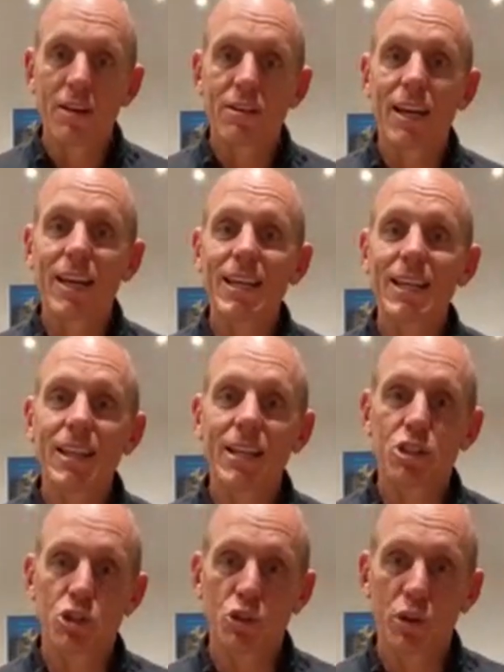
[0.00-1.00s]
Taking
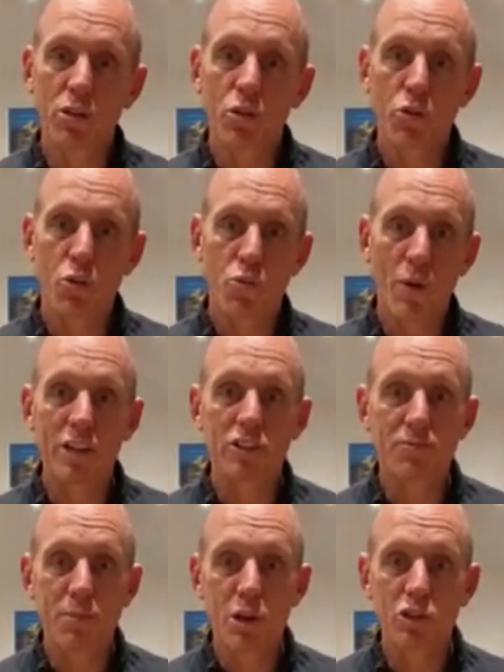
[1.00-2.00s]
that joint through range
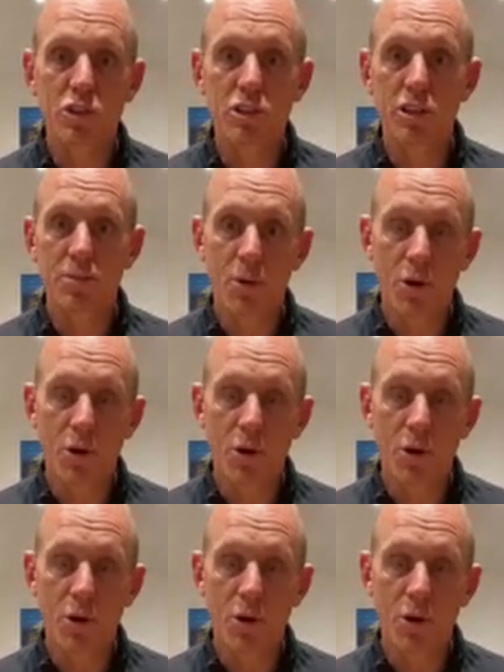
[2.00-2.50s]
of motion as